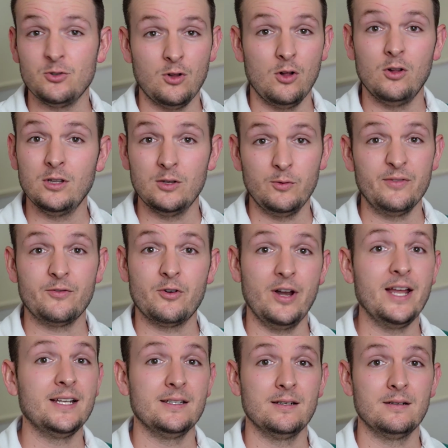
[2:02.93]
hole that we've
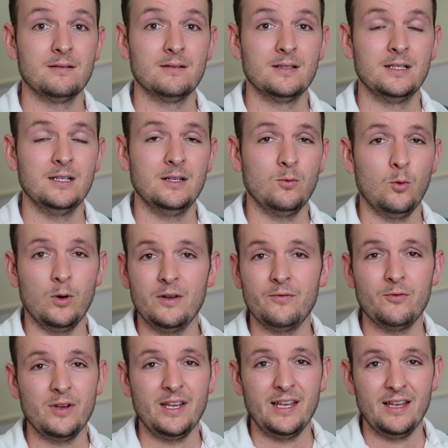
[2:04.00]
created? What if
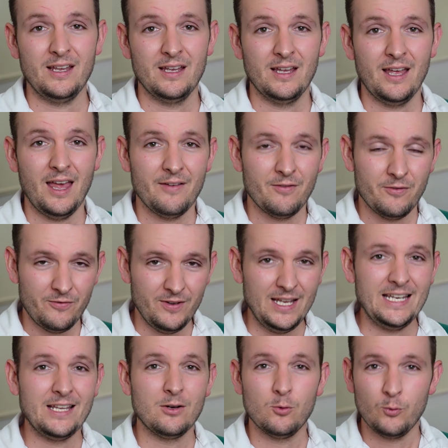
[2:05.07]
we have a
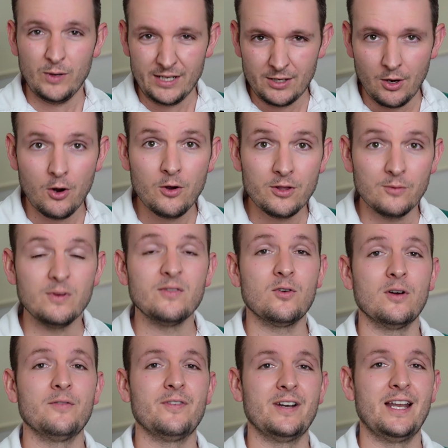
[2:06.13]
feeling, or we know that we've
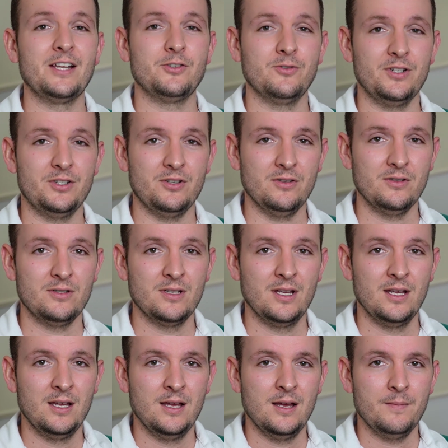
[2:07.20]
got financial issues,
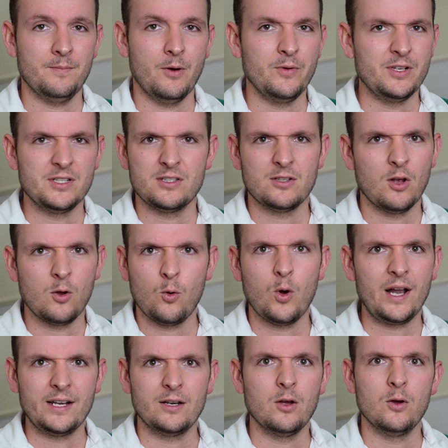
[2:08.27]
but we just don't
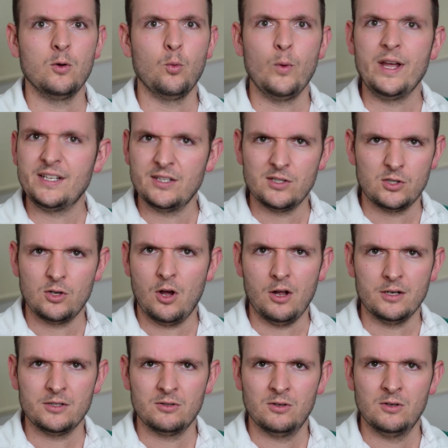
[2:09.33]
quite know where to
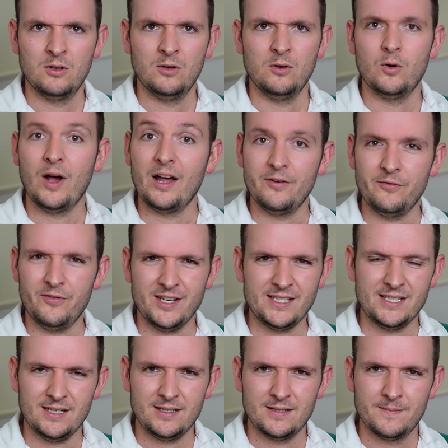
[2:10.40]
start or how to fix
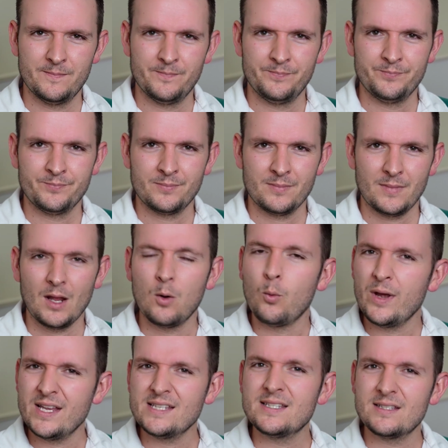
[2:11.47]
it? Or
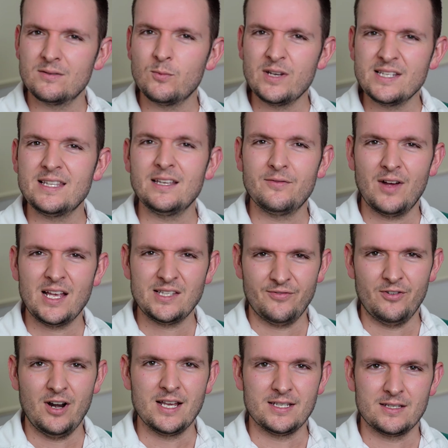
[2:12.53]
where's the advice
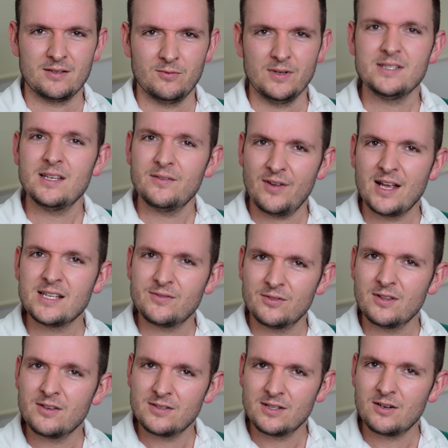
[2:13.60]
for us? Where's the advice for
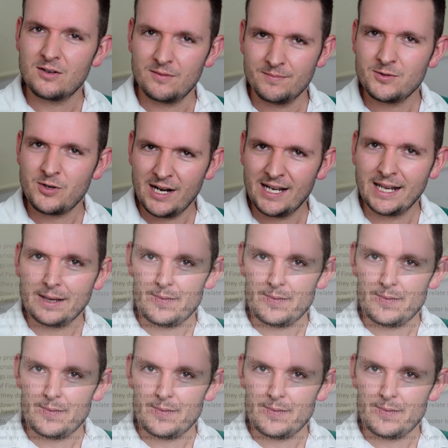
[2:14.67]
those that are struggling a